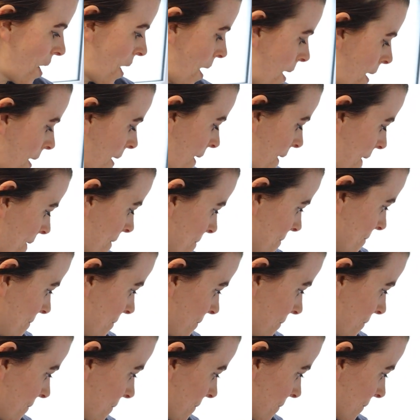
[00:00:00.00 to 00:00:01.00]

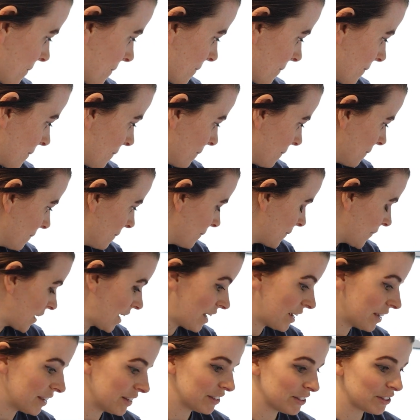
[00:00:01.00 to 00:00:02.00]
Um,
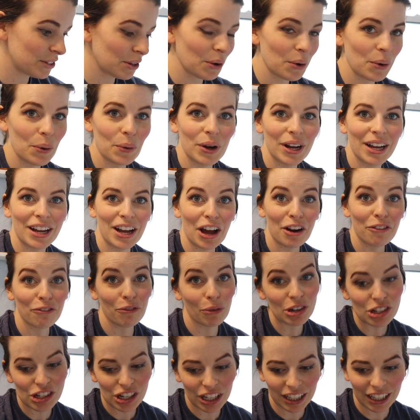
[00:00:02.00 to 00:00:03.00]
yeah, so
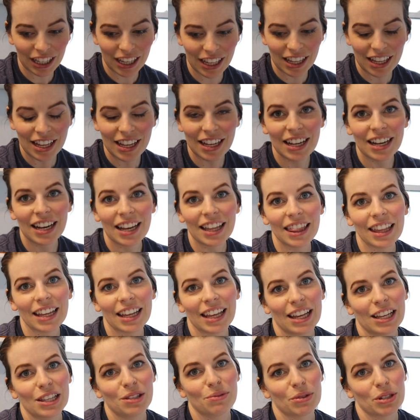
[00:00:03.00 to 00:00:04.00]
unfortunately, the
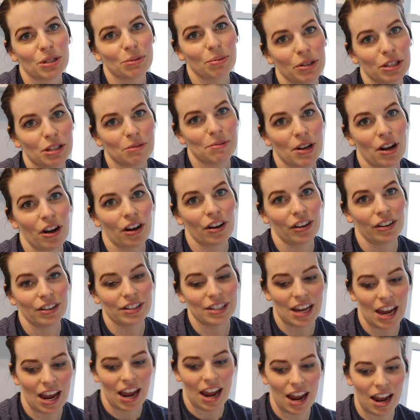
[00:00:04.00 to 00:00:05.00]
kids were supposed to be gone all
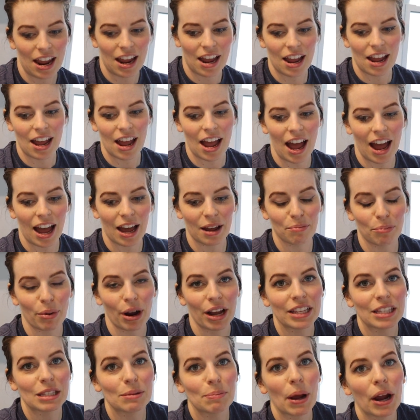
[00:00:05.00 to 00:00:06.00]
day at
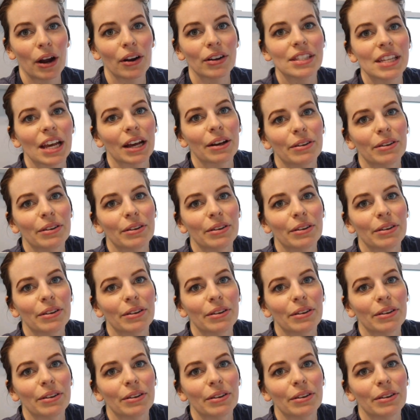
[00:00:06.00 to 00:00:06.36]
Brad's parents'